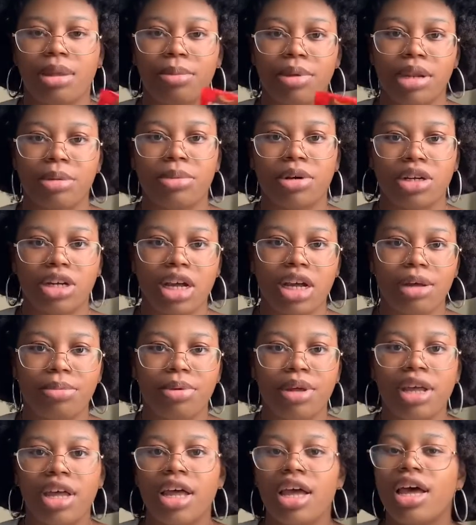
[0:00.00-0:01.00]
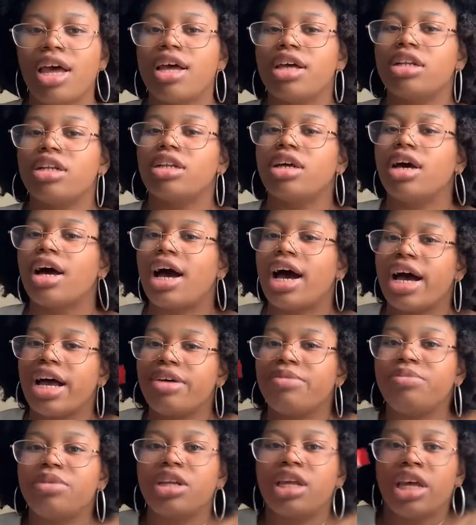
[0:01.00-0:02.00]
peanut butter cup. I've
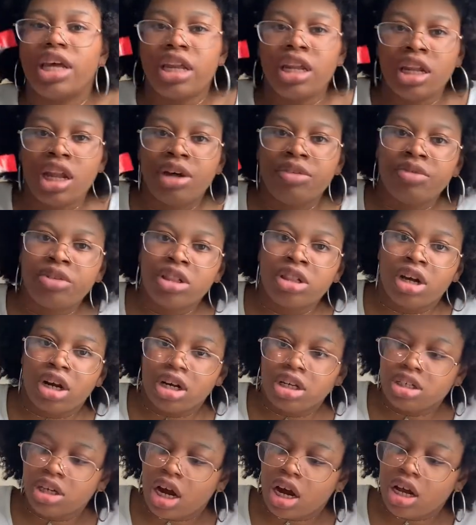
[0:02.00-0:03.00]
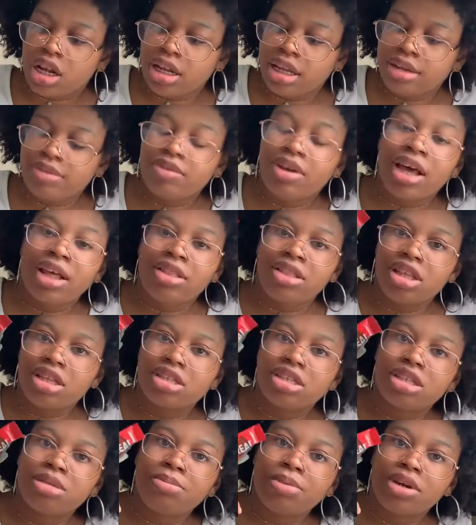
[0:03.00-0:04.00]
been in love with dark chocolate, and this
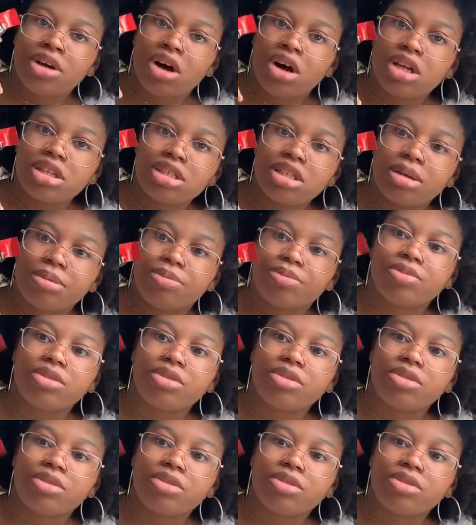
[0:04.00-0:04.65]
has been awesome.